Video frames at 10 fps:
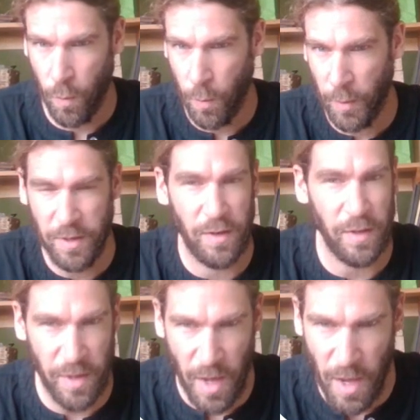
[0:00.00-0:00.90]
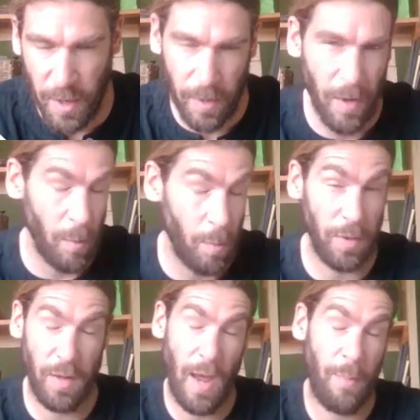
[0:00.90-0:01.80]
within a day,
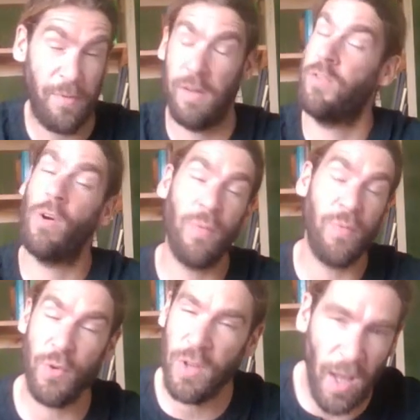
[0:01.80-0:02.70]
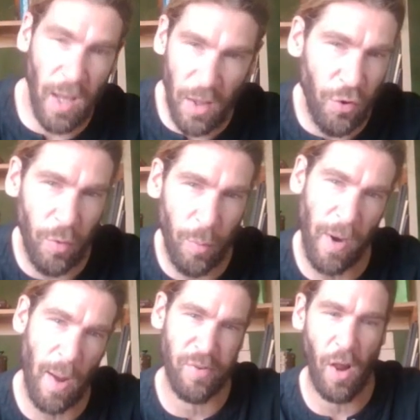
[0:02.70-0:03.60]
but perhaps it took a few days,
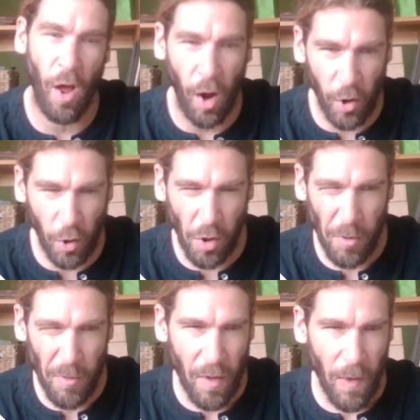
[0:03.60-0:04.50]
perhaps longer.